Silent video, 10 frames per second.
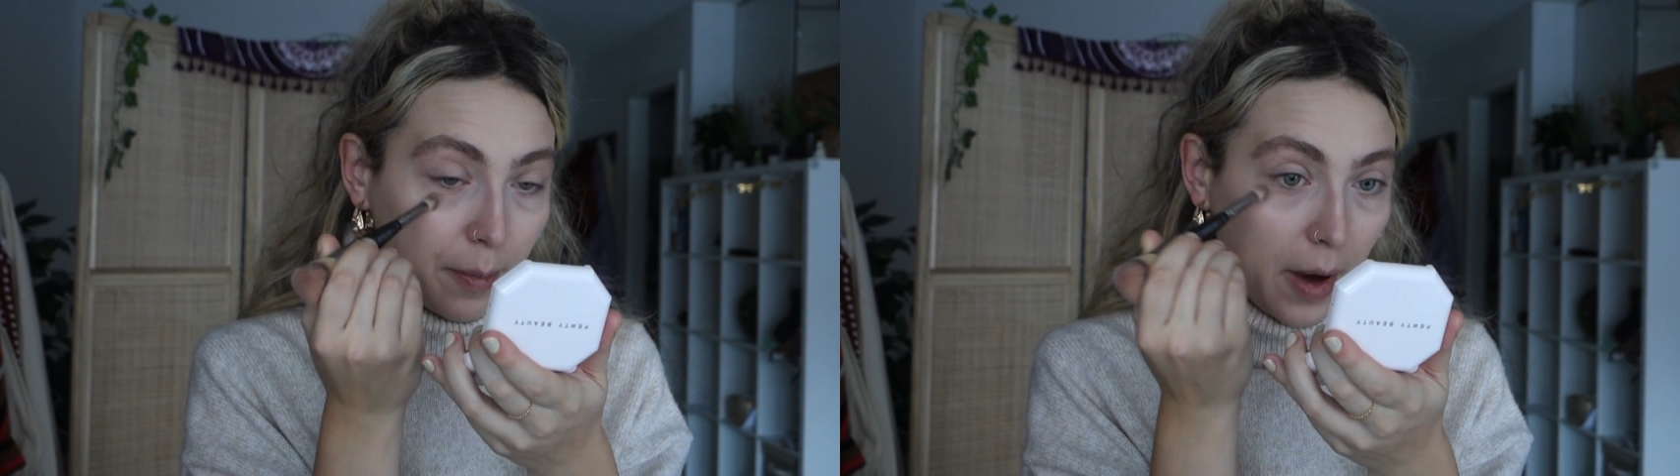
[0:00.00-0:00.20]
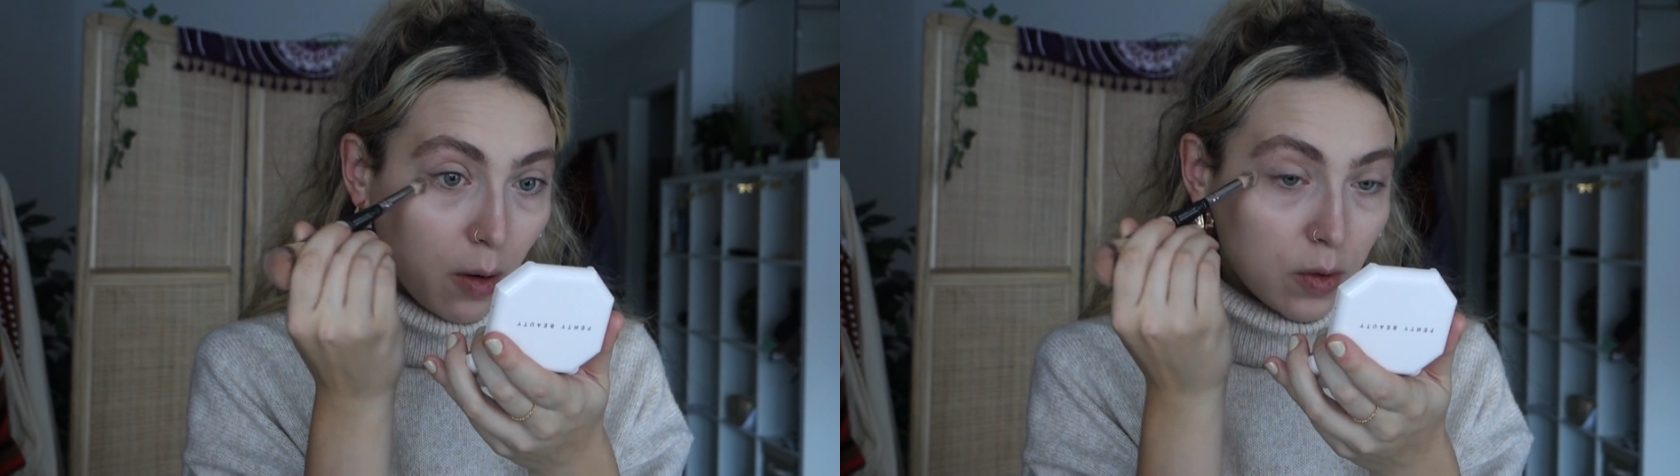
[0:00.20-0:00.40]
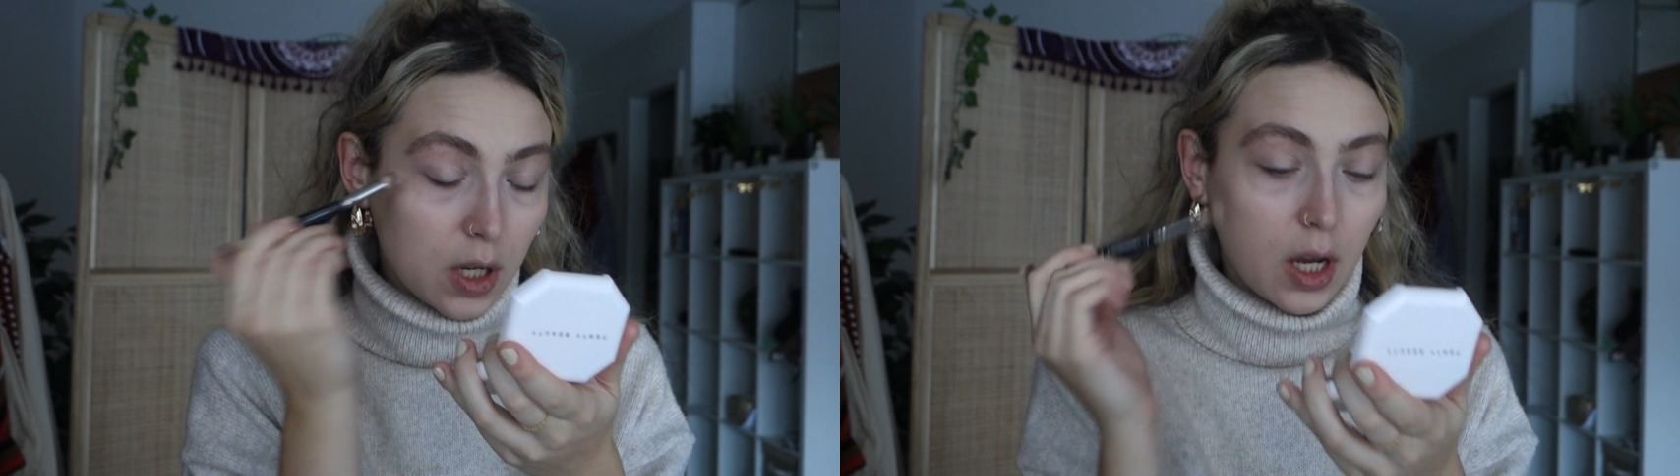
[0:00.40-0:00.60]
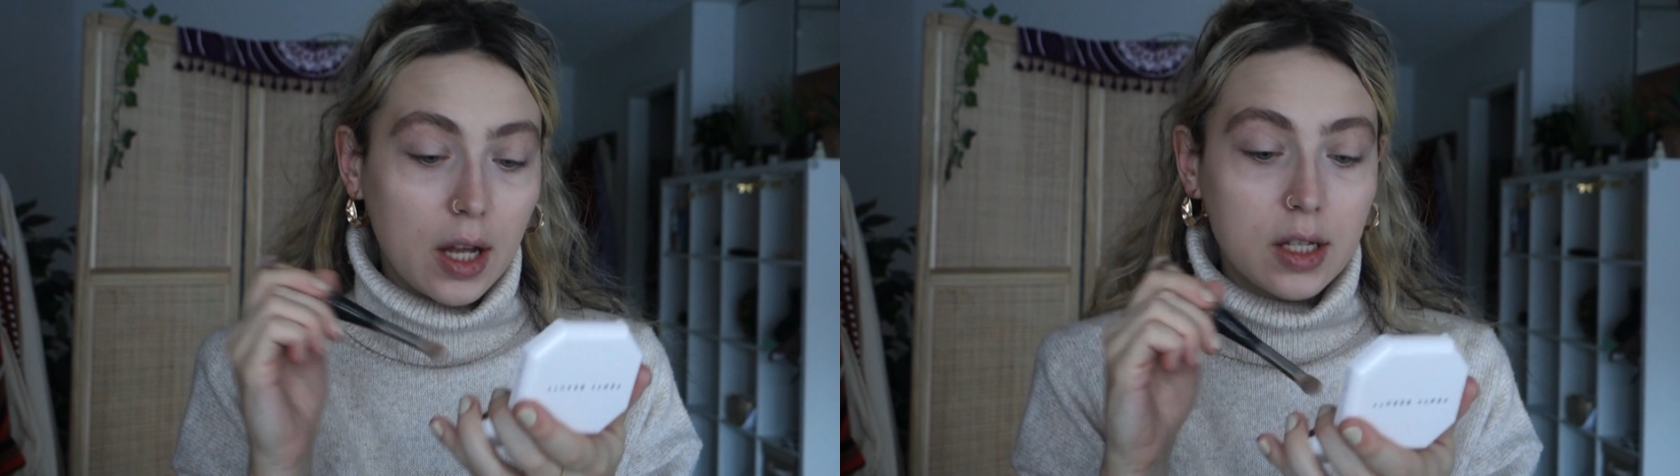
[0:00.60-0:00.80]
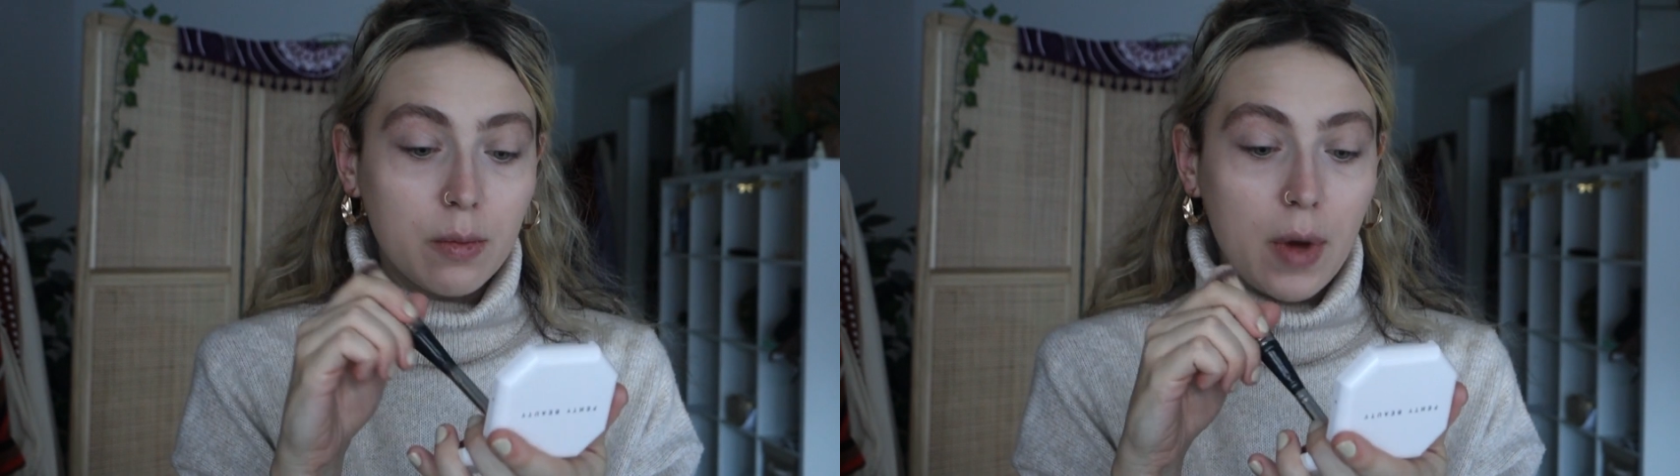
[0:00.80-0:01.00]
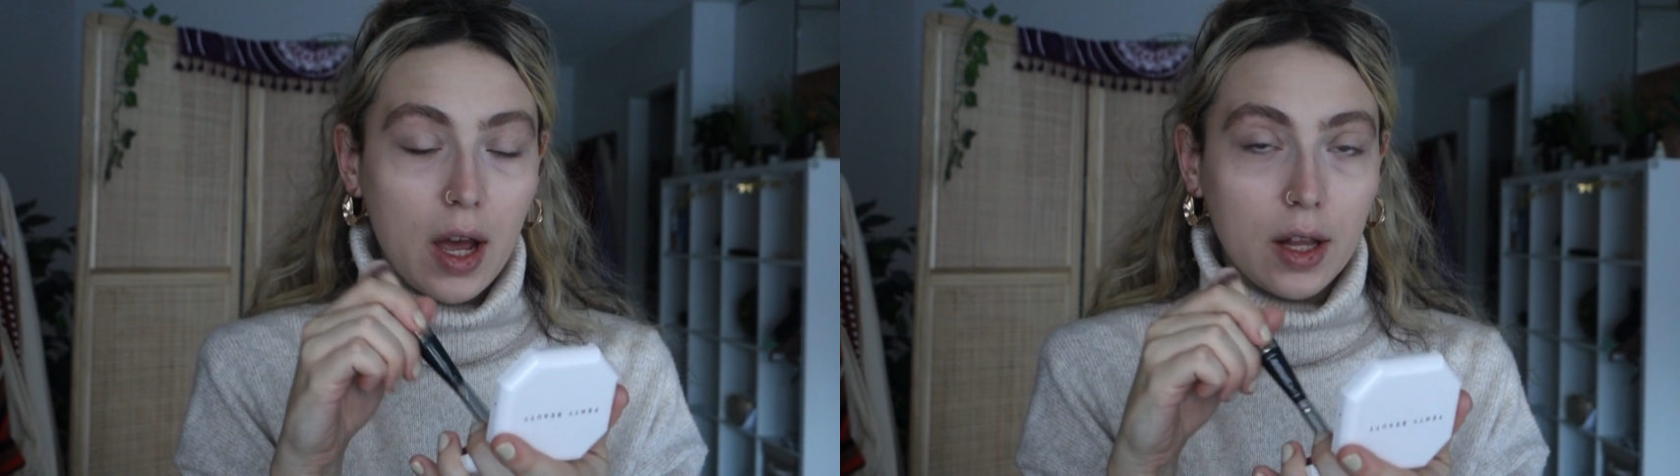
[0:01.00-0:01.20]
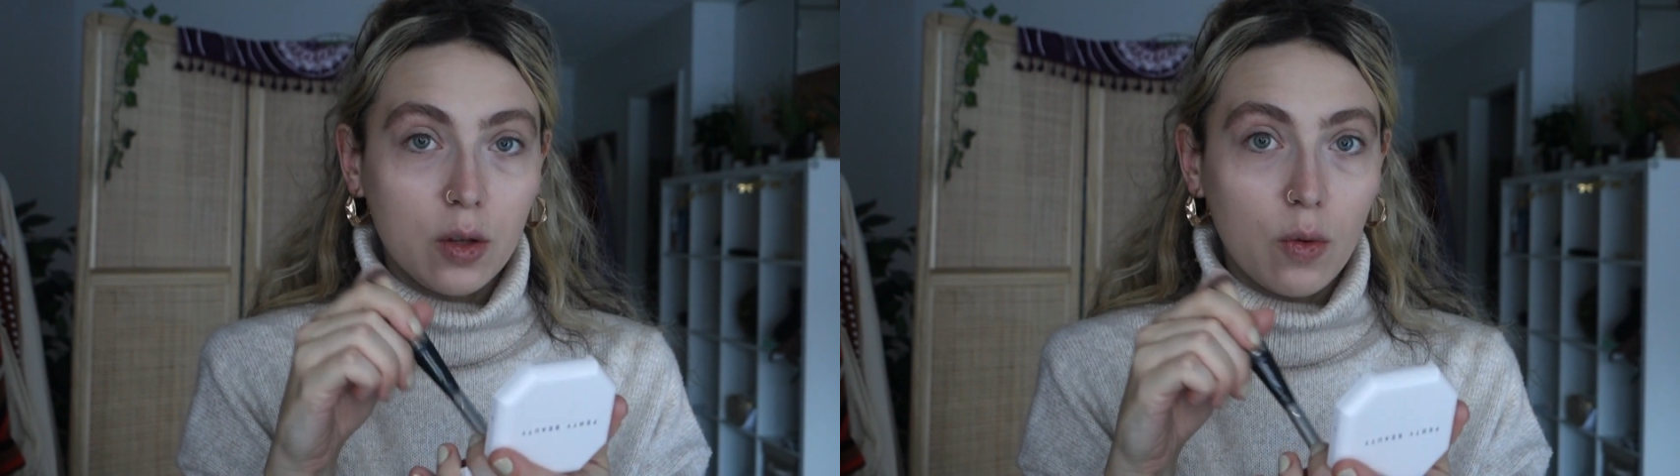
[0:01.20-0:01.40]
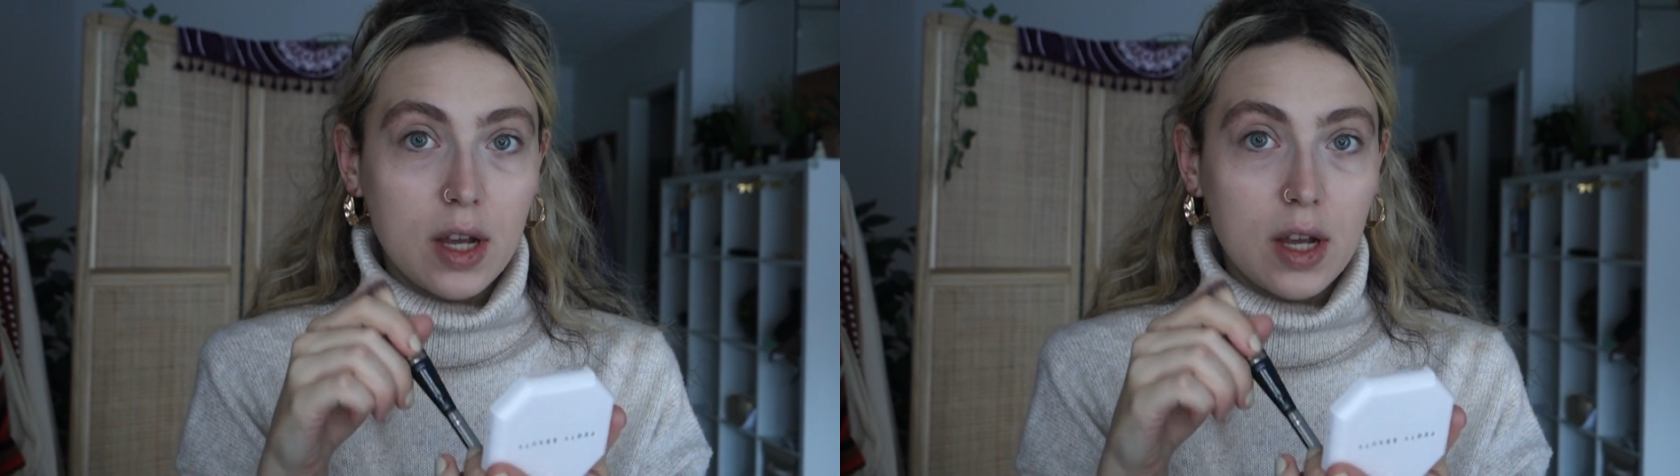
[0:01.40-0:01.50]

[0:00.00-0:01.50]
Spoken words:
powder under my under